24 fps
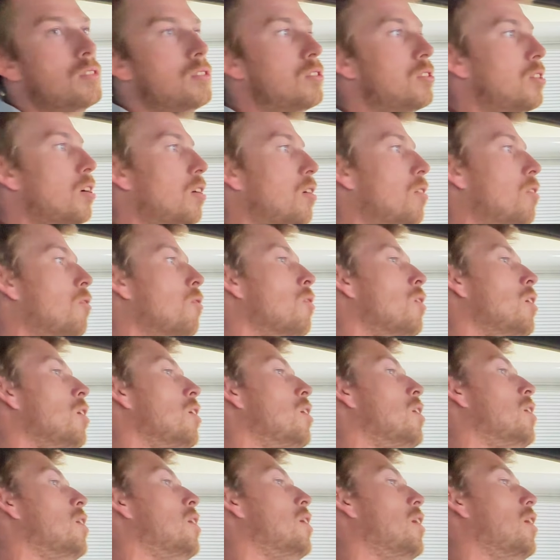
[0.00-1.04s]
So
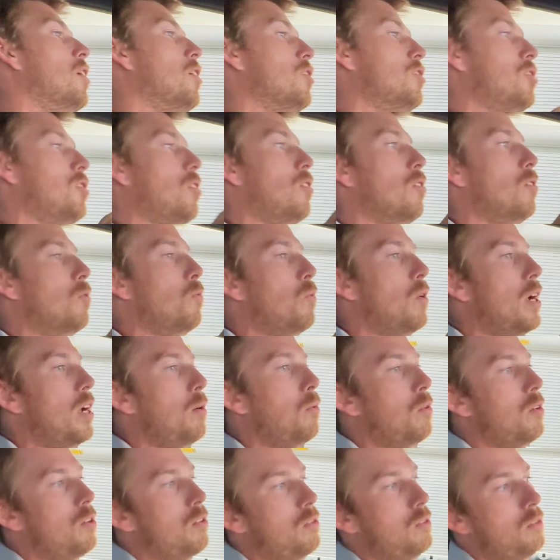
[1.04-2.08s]
in a certain way,
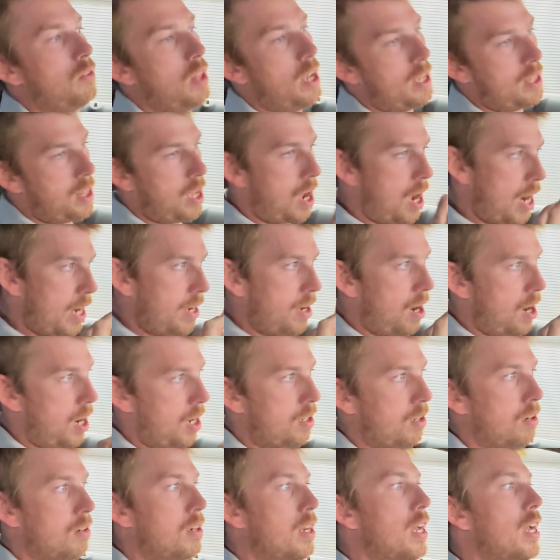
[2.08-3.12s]
we're doing like the eye
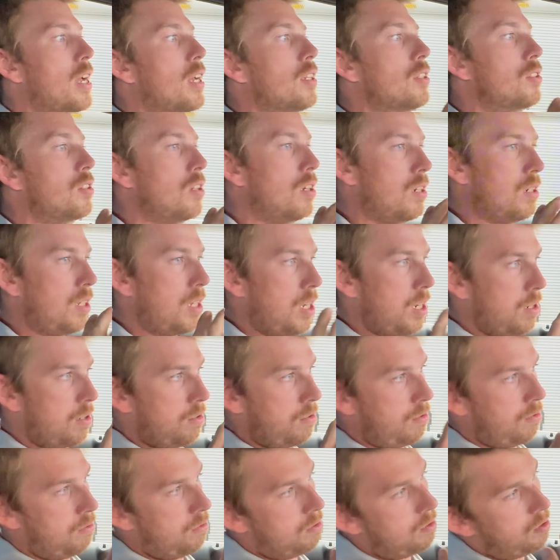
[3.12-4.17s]
doctor test on
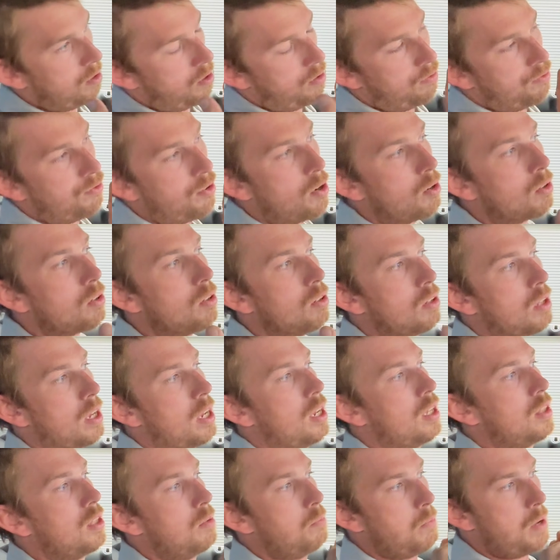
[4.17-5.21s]
getting, focal
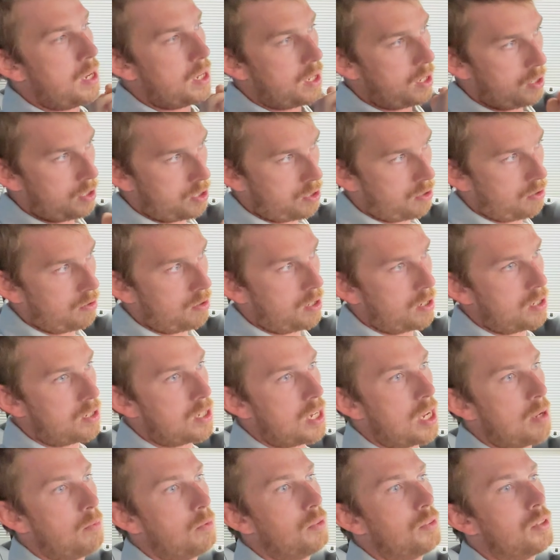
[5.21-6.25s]
length and making sure that it's
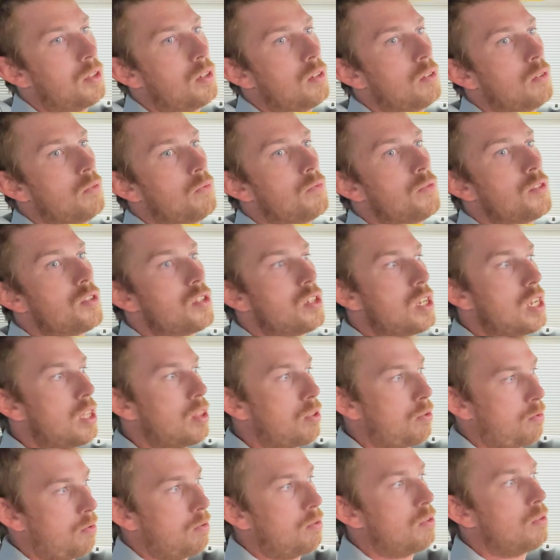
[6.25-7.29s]
able to see
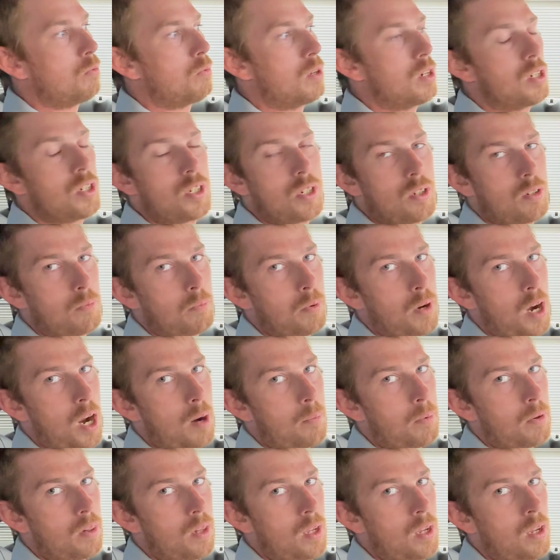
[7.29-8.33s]
through the windshield
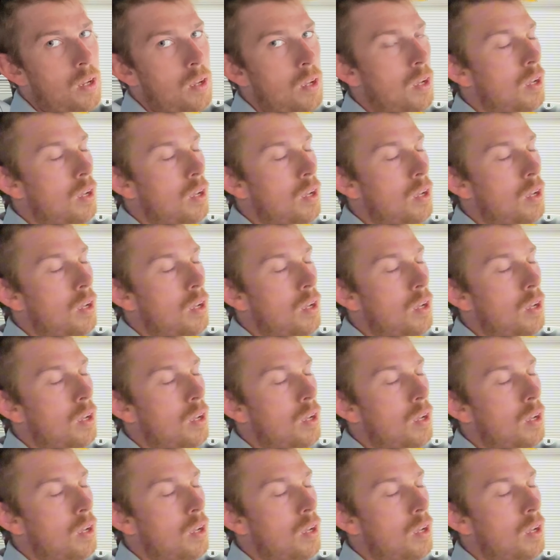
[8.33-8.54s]
properly.